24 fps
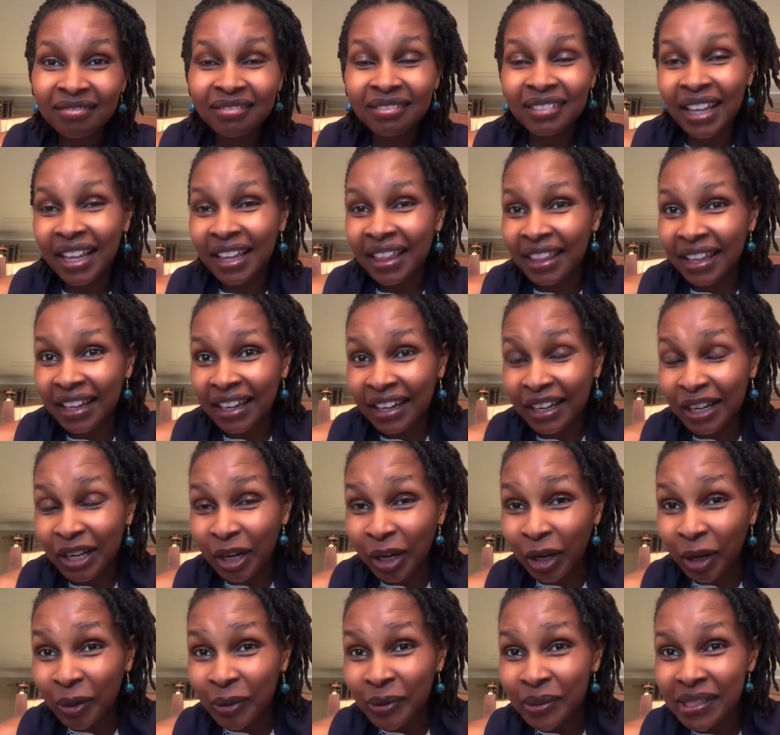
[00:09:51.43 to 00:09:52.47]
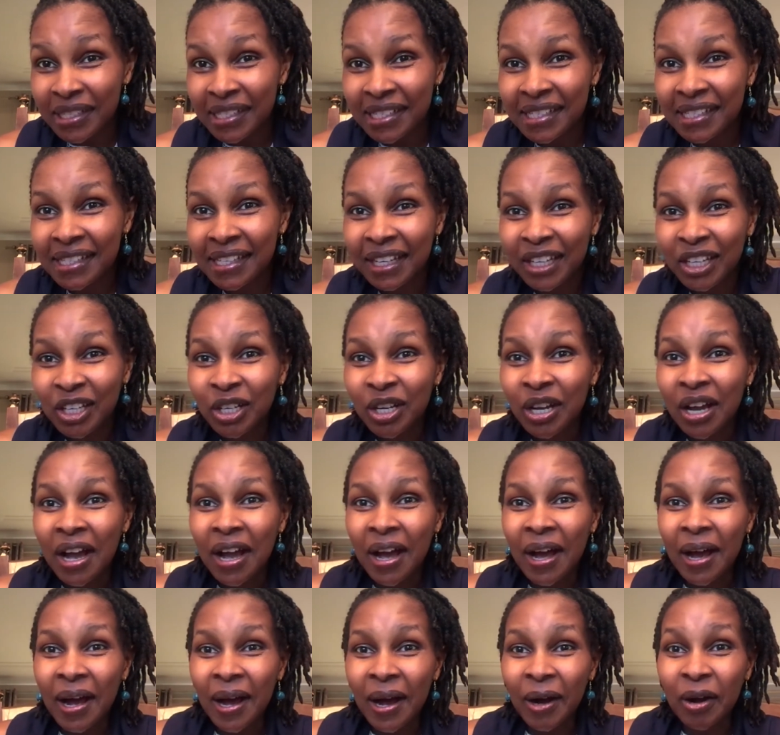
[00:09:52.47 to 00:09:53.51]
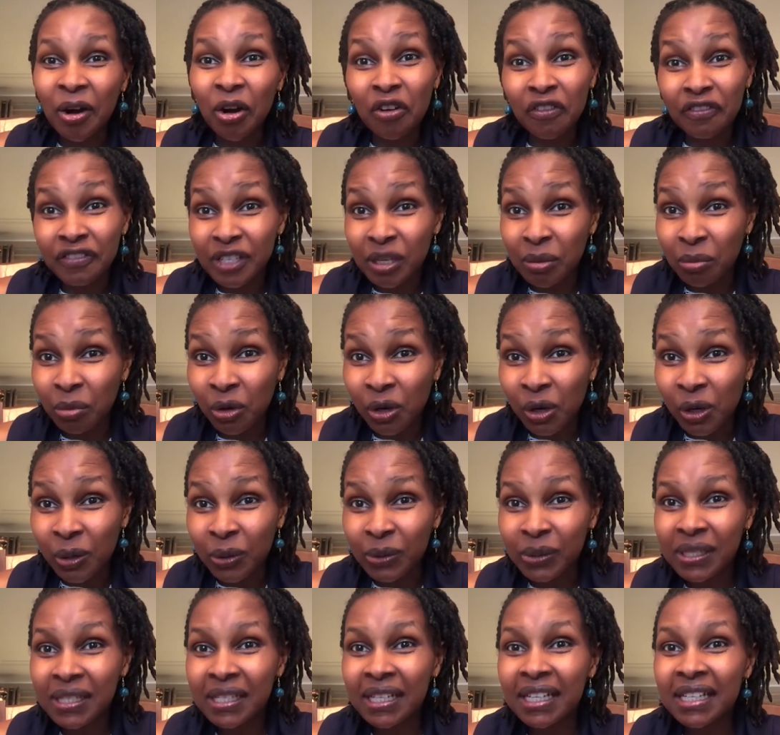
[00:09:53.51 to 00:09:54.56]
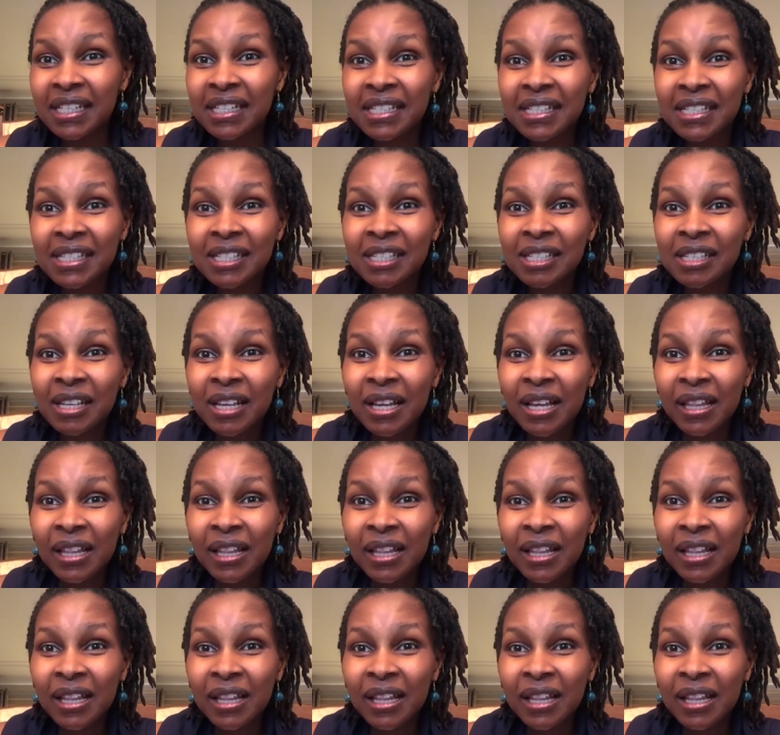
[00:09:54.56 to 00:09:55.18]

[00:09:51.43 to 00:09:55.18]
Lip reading: Like, they need clothes, comfortable clothes, that is.